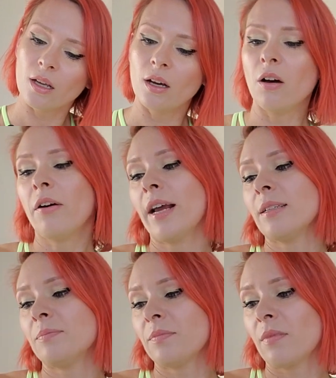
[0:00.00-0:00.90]
All right,
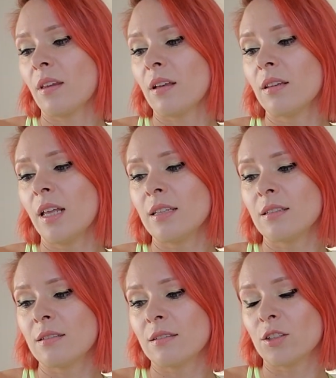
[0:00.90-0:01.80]

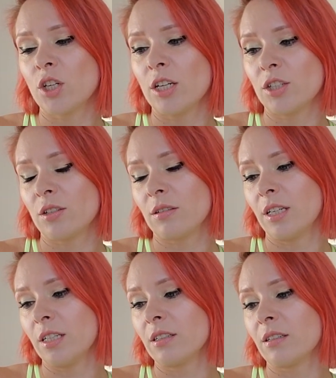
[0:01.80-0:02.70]
let's change
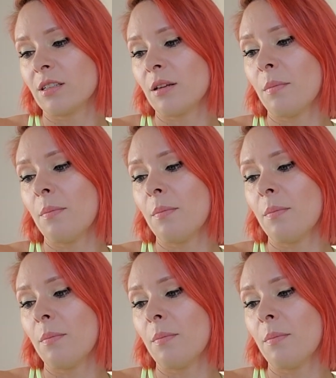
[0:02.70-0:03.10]
gears.